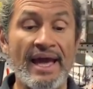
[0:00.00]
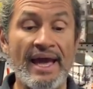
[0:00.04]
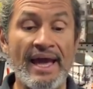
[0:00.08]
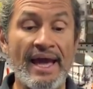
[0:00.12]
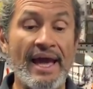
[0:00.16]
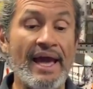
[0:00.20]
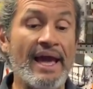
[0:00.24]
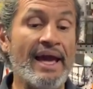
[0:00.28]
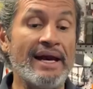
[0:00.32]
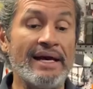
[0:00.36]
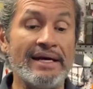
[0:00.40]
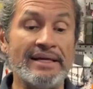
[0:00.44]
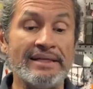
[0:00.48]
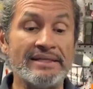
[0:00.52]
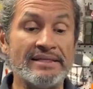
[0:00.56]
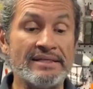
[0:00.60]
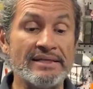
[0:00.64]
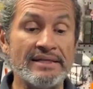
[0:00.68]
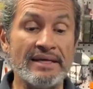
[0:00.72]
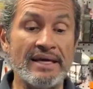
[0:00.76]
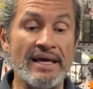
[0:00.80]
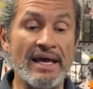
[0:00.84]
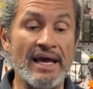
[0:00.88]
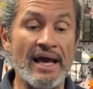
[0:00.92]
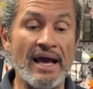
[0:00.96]
And
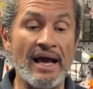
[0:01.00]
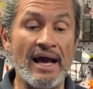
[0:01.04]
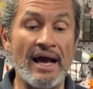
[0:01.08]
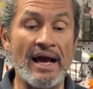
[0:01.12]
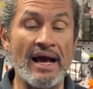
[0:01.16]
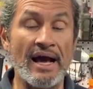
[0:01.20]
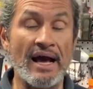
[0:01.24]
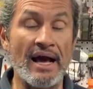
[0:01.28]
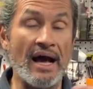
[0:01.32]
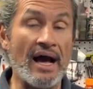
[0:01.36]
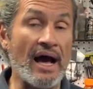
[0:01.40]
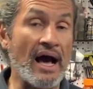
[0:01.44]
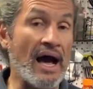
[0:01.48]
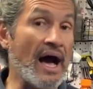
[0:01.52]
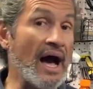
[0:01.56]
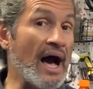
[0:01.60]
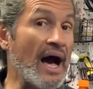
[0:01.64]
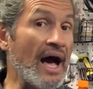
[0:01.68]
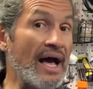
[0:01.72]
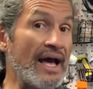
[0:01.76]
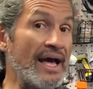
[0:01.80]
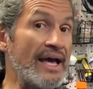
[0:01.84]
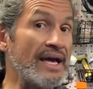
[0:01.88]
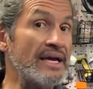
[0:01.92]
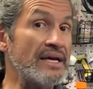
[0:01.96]

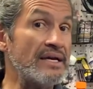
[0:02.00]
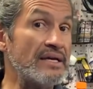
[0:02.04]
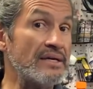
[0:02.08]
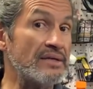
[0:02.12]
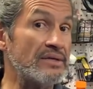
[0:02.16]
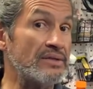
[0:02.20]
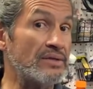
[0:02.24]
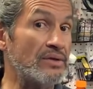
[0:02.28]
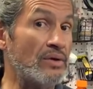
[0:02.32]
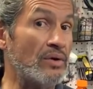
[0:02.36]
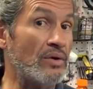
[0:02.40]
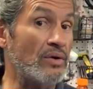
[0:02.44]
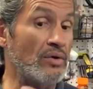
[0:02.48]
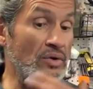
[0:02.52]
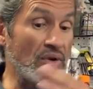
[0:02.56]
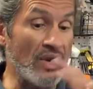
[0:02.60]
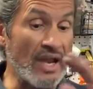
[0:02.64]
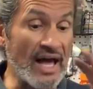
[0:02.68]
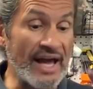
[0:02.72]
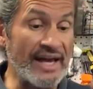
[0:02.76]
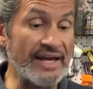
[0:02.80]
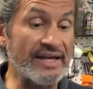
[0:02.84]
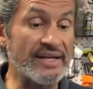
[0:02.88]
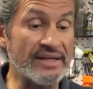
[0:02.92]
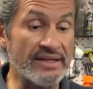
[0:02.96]
I
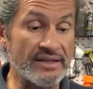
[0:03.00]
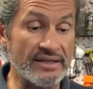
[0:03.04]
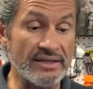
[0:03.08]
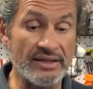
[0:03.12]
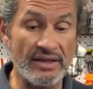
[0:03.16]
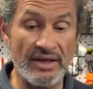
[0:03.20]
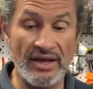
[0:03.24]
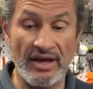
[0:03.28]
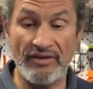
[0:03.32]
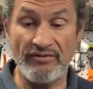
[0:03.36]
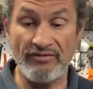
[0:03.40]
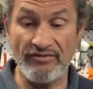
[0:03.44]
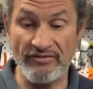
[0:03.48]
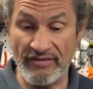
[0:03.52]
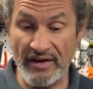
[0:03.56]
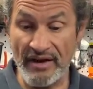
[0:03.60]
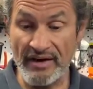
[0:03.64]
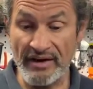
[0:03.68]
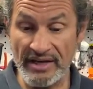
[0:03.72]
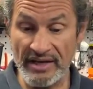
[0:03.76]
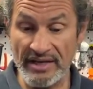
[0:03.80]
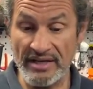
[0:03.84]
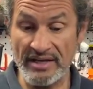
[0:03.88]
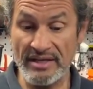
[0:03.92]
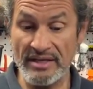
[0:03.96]
like a
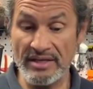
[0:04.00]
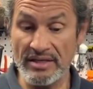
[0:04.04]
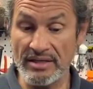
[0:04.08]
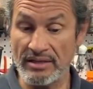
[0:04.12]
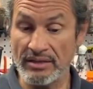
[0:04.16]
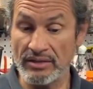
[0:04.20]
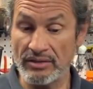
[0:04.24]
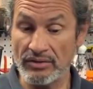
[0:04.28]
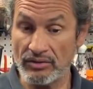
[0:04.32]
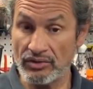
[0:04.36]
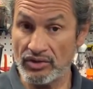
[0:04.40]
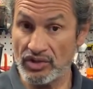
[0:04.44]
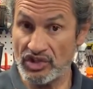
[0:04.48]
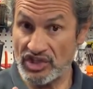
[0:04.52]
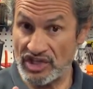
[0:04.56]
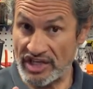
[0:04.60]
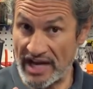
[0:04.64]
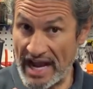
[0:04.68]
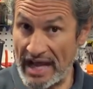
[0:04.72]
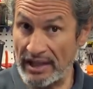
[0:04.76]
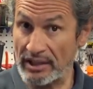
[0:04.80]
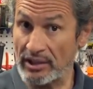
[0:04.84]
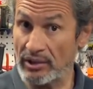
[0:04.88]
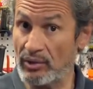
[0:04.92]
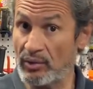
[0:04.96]
very
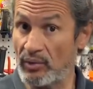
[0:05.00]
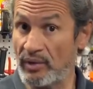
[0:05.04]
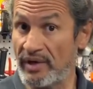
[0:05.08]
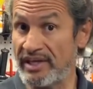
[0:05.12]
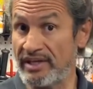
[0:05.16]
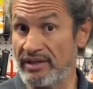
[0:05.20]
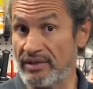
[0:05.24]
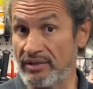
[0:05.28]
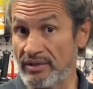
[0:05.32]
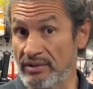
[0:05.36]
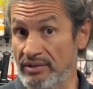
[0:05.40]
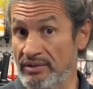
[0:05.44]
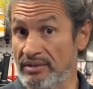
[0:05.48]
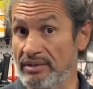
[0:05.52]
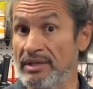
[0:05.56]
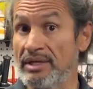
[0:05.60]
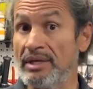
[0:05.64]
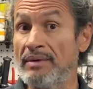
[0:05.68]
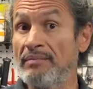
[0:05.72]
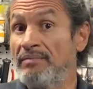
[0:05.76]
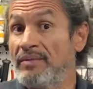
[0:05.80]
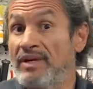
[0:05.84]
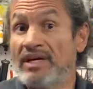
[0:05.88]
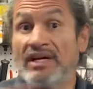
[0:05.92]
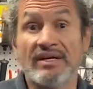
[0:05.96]
shallow wheel
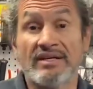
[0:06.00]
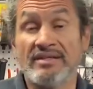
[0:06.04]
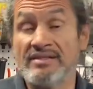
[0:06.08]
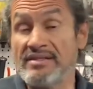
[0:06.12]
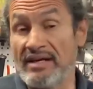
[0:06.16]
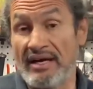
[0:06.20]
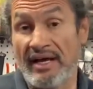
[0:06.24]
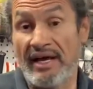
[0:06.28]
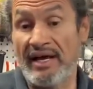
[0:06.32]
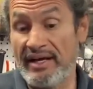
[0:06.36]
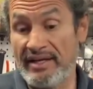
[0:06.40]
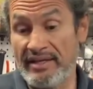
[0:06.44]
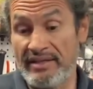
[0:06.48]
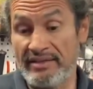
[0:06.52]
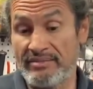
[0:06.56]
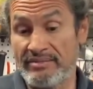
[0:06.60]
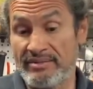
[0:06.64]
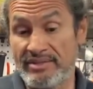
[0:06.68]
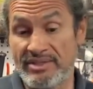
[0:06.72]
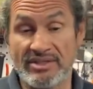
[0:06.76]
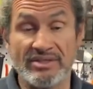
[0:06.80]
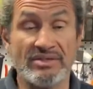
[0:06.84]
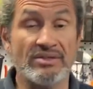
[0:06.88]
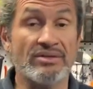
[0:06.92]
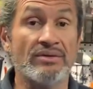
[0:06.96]
because I
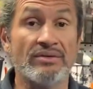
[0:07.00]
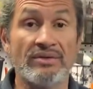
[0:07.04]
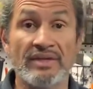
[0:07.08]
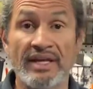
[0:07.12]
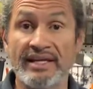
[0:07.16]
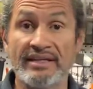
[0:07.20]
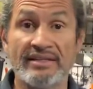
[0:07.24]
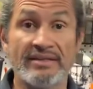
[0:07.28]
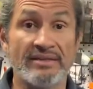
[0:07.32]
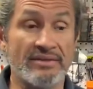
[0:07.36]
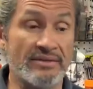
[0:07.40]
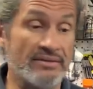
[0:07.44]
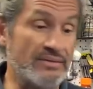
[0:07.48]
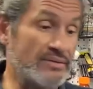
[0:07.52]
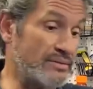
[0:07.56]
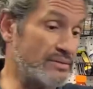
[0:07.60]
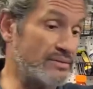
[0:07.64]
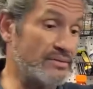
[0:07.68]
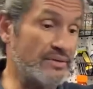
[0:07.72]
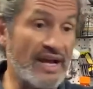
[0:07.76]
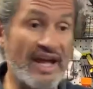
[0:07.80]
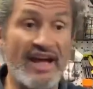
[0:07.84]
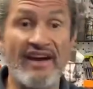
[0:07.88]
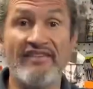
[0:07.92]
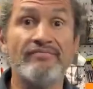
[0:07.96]
just don't like
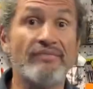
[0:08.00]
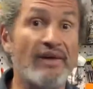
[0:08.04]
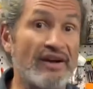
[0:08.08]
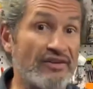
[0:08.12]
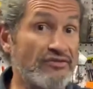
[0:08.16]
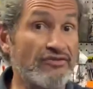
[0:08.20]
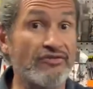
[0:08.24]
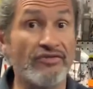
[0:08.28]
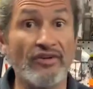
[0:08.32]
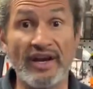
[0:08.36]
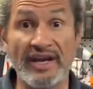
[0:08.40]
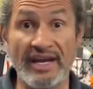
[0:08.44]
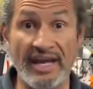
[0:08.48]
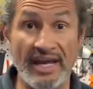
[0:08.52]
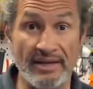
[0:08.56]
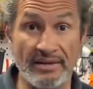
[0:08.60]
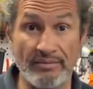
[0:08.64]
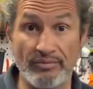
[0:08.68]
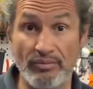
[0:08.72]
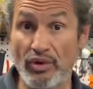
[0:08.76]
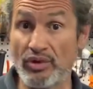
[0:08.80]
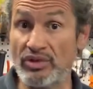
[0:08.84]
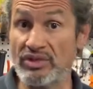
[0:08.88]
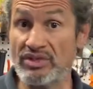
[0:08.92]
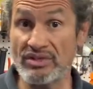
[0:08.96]
to have my front end
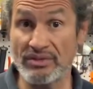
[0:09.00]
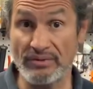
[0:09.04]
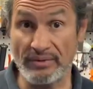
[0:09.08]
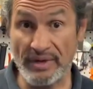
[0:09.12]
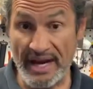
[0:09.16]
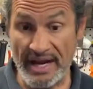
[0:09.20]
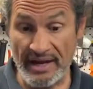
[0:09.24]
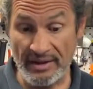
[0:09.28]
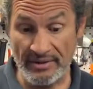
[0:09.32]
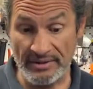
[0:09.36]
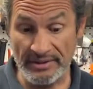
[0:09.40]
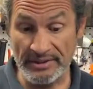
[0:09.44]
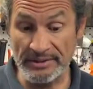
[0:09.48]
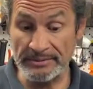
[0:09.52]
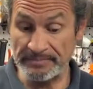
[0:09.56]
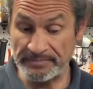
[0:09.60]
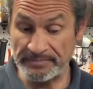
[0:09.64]
pushed around